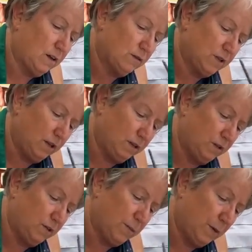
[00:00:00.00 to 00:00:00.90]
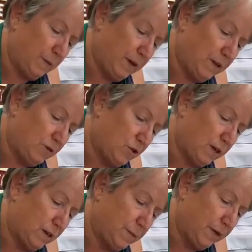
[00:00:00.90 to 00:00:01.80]
I thought I was gonna lose my
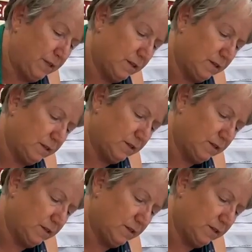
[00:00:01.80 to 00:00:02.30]
mind trying to make the